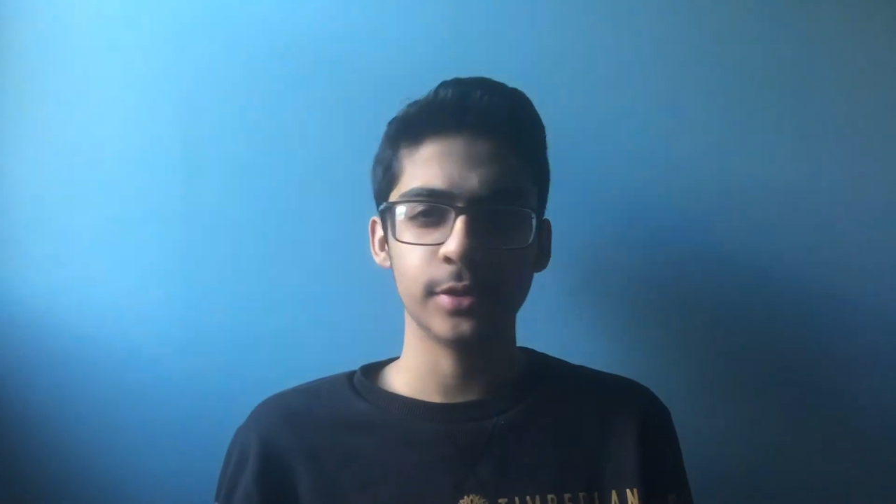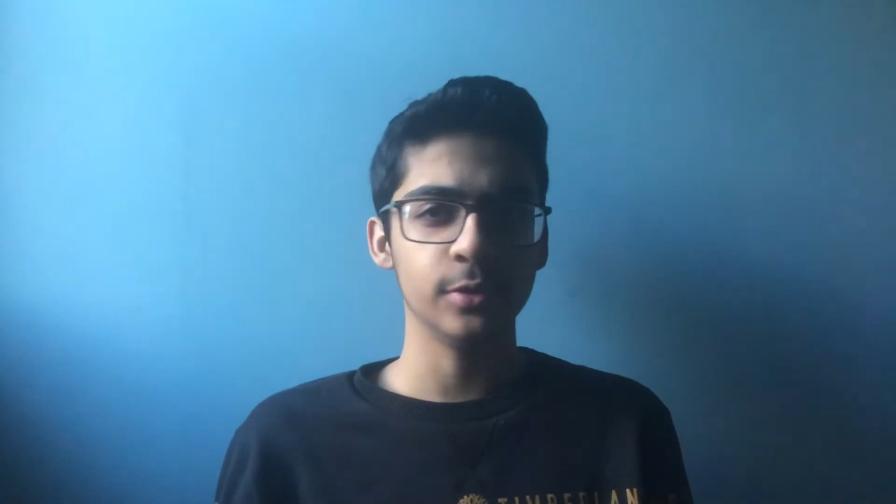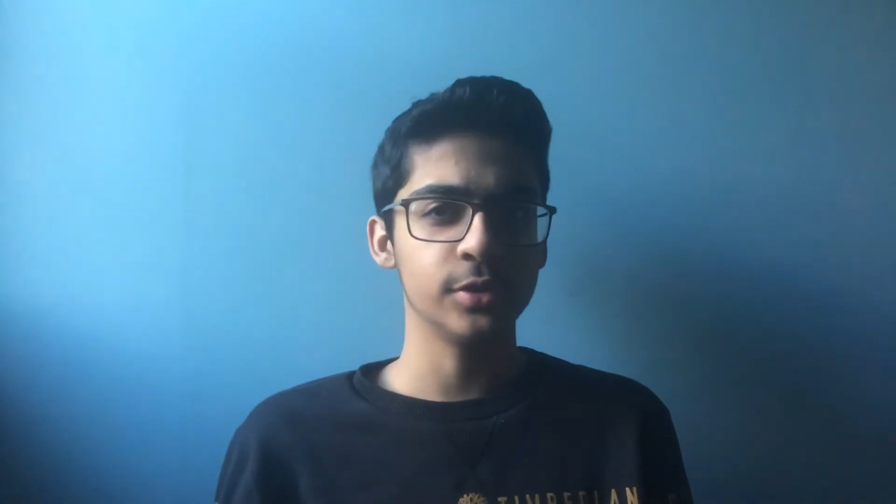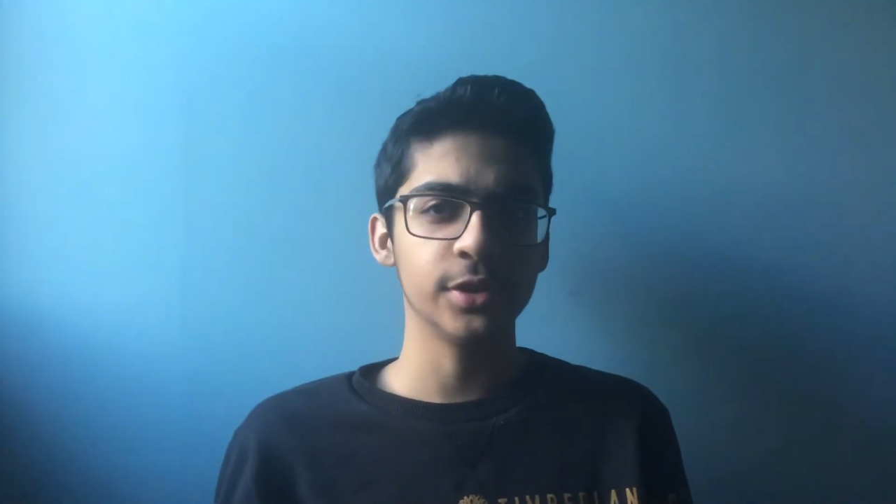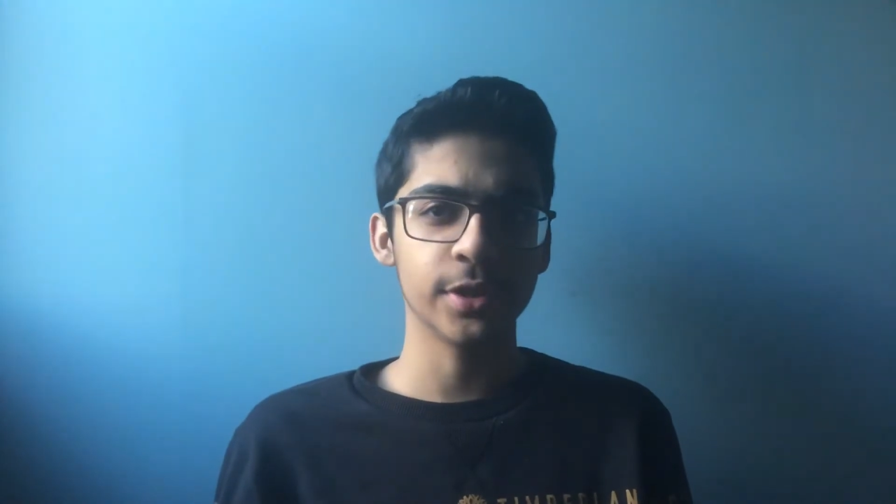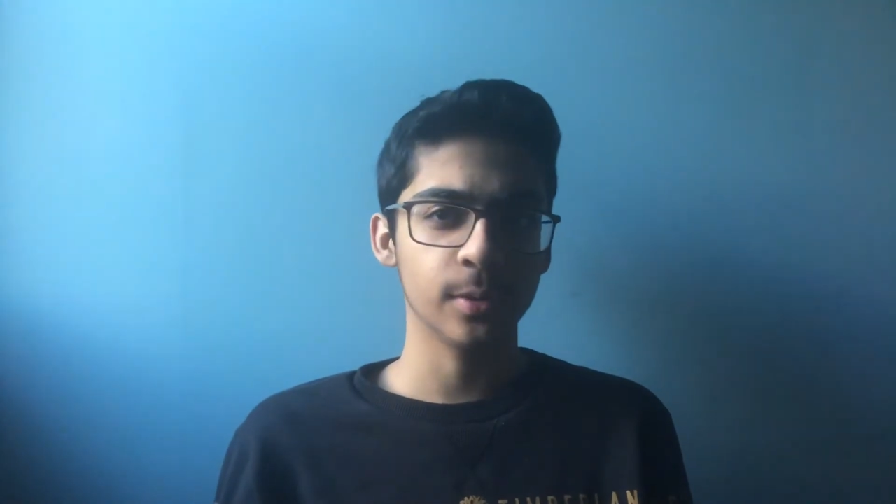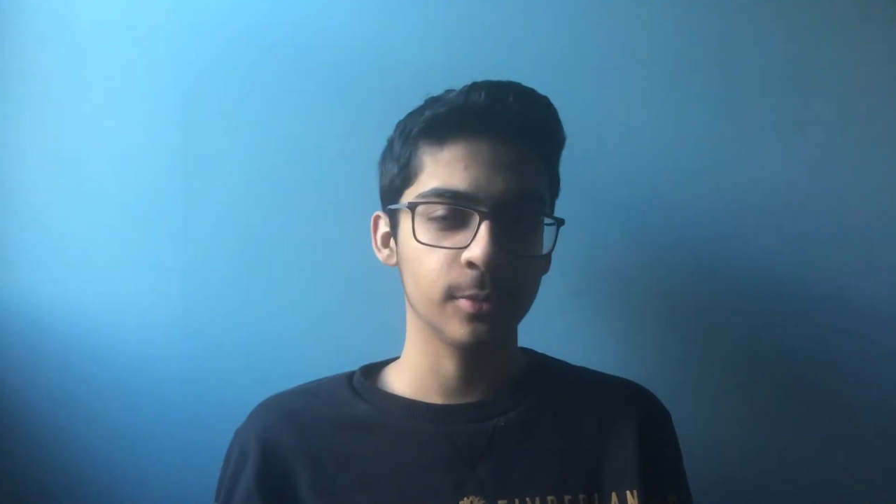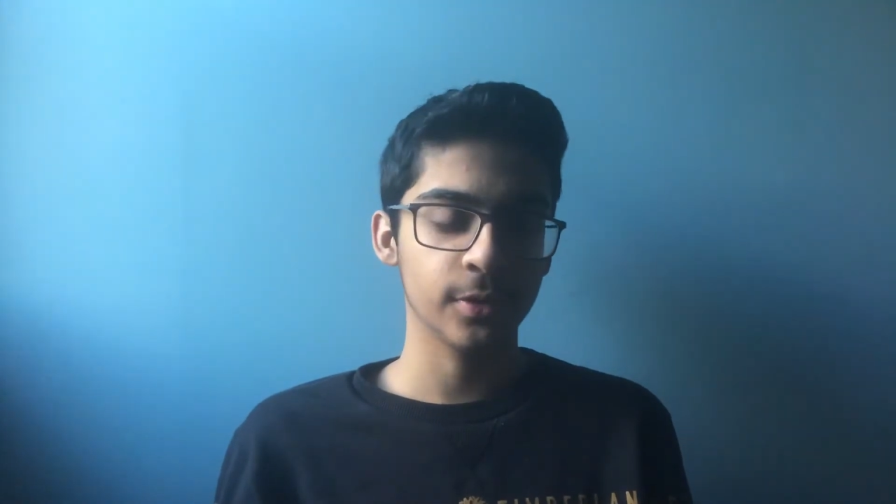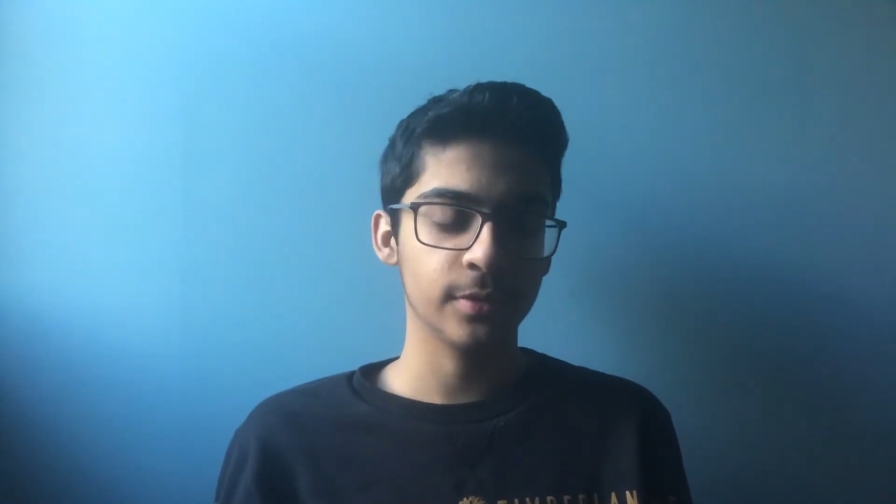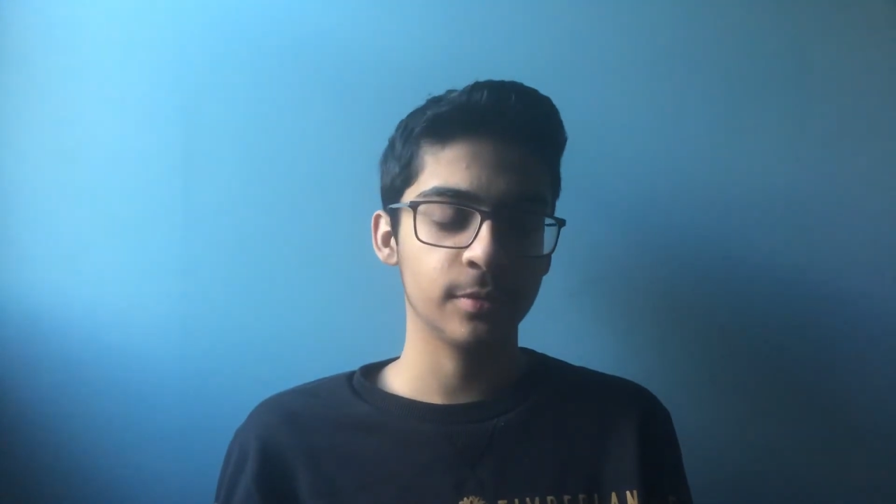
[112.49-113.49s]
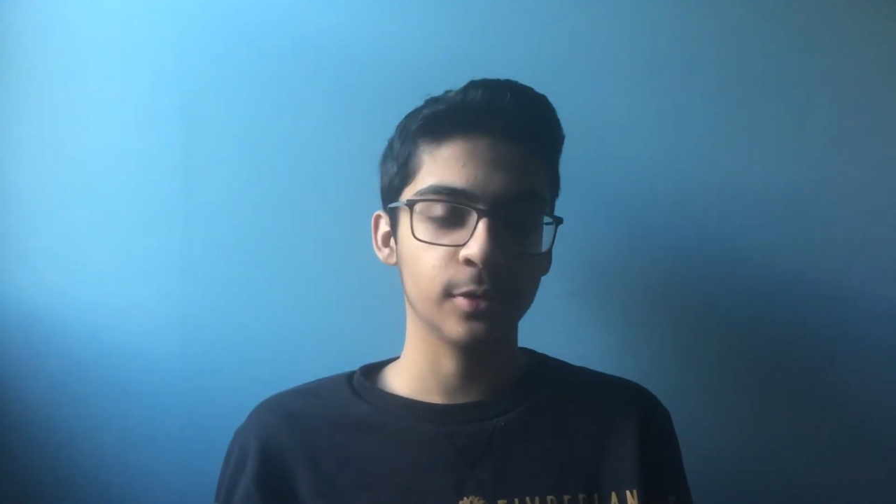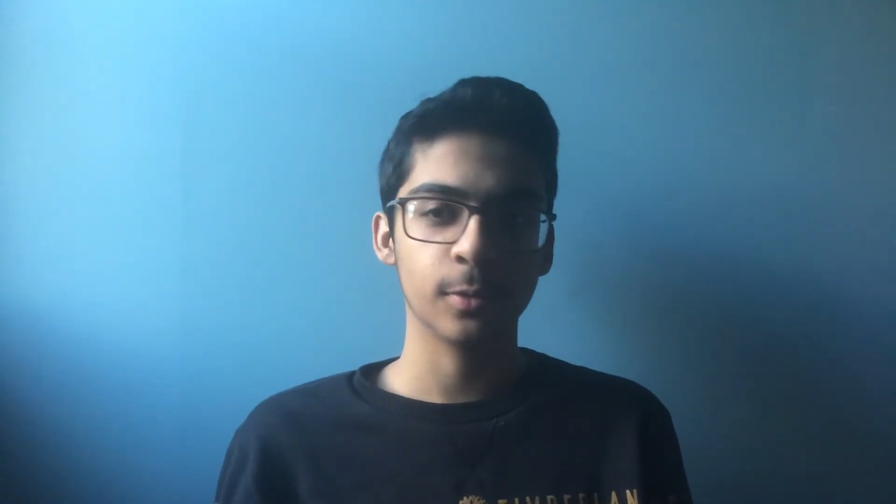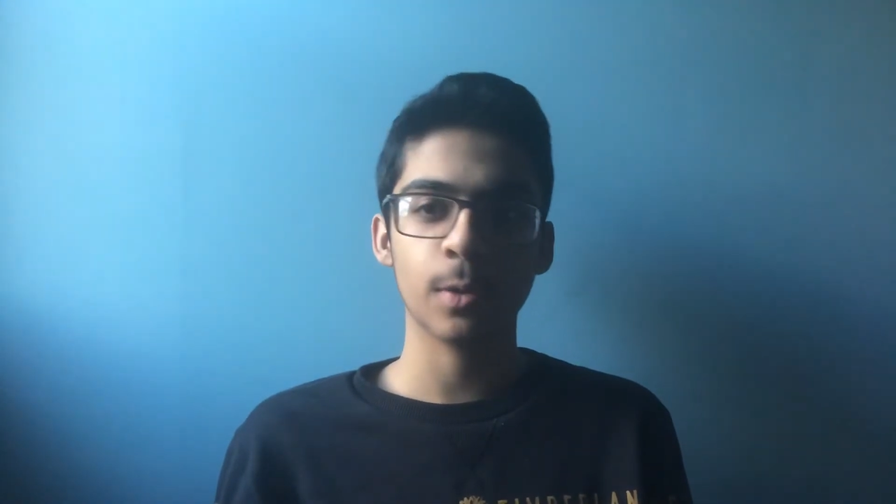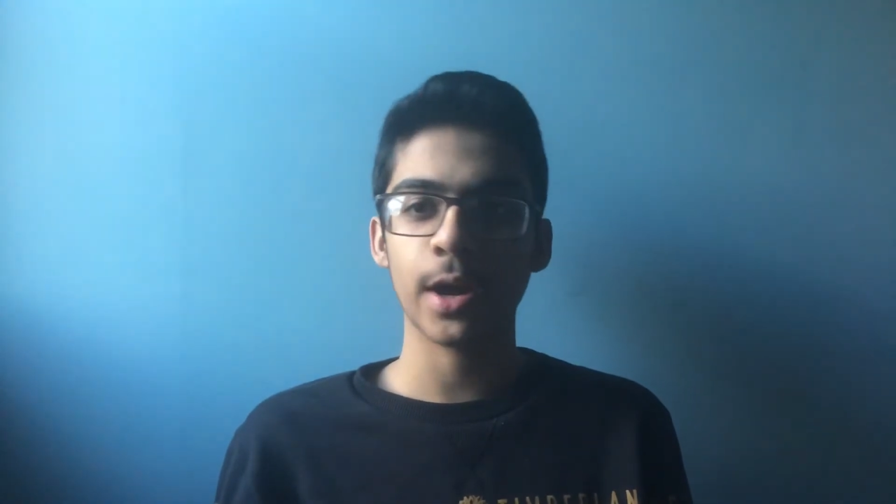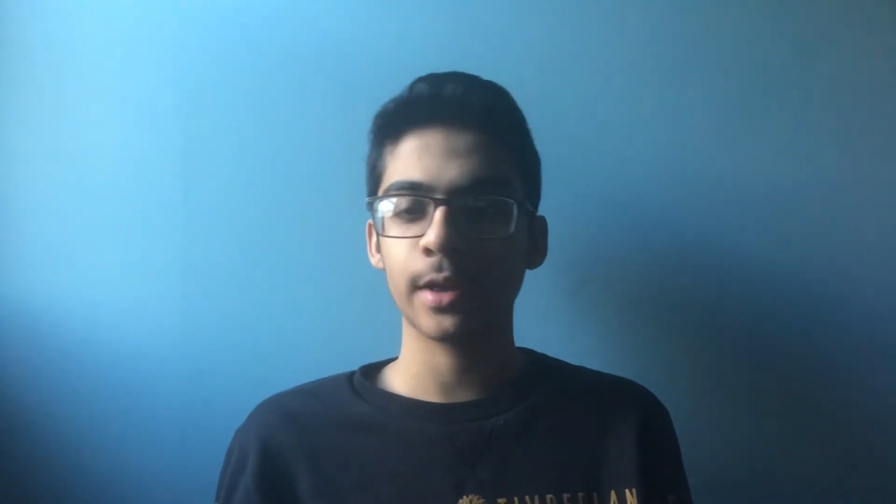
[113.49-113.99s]
used a jailbreak for a
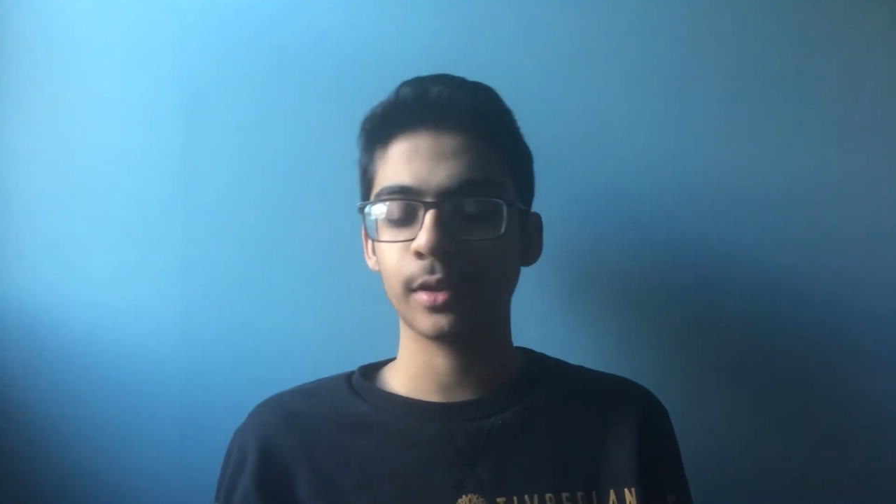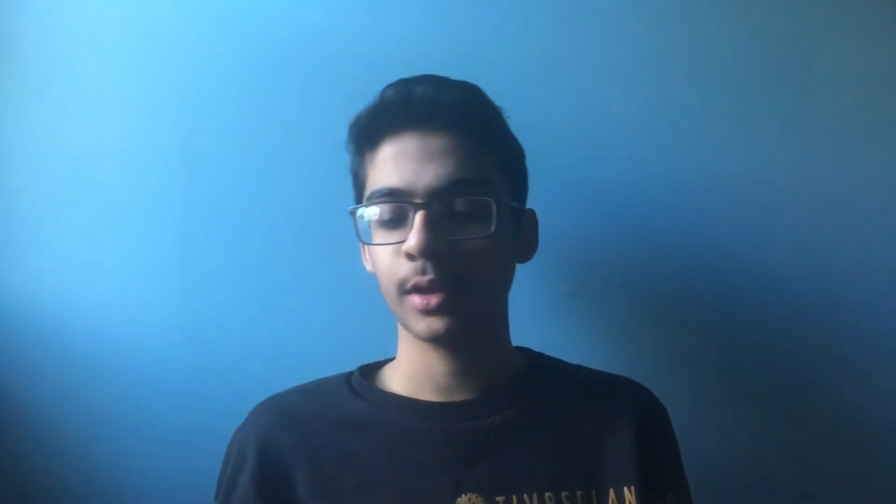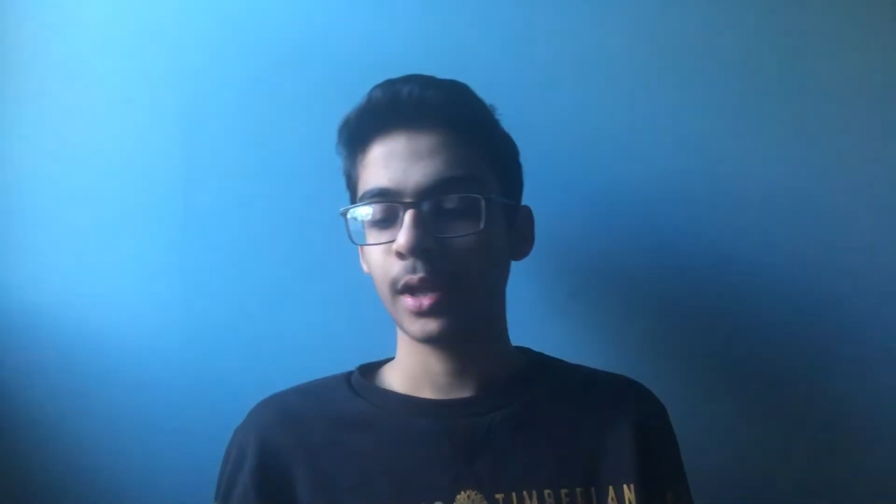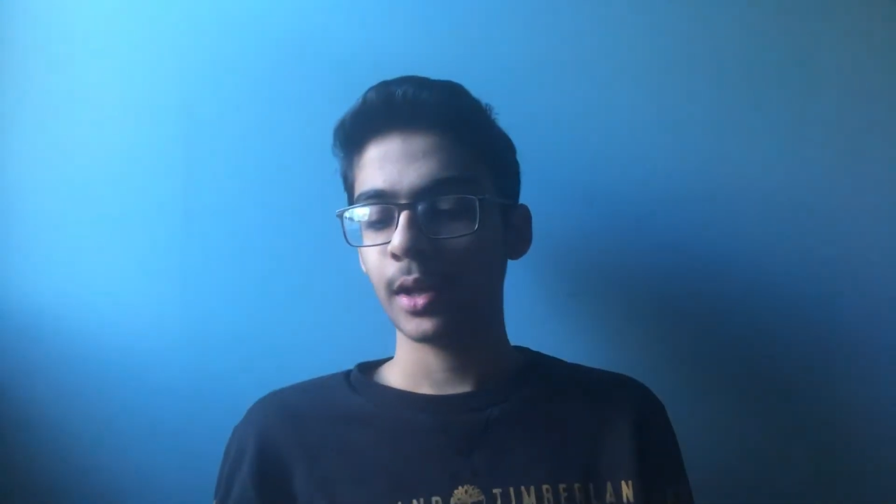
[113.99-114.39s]
while.